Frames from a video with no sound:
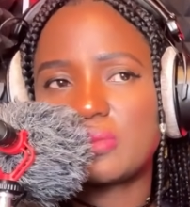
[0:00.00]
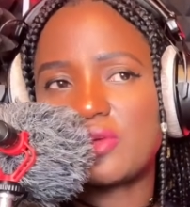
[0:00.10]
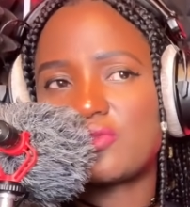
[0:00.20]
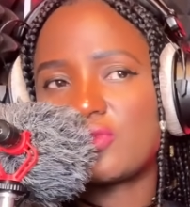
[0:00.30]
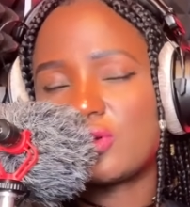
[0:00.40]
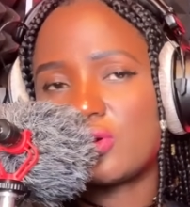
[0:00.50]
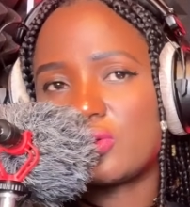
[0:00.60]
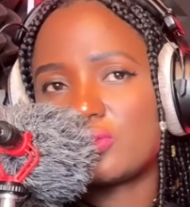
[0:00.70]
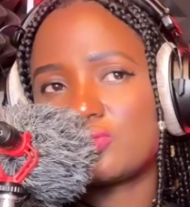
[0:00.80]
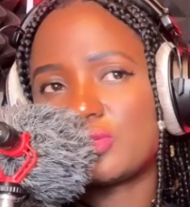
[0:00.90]
might
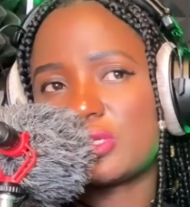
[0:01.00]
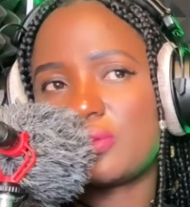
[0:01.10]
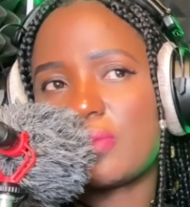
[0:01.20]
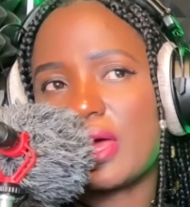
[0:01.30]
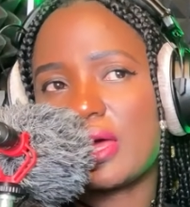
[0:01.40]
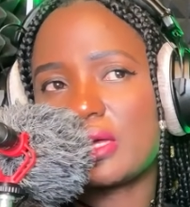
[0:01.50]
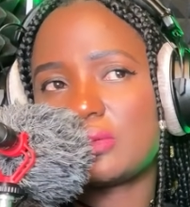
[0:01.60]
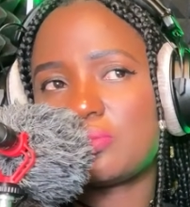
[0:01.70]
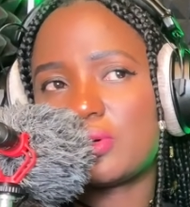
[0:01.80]
feel really bad,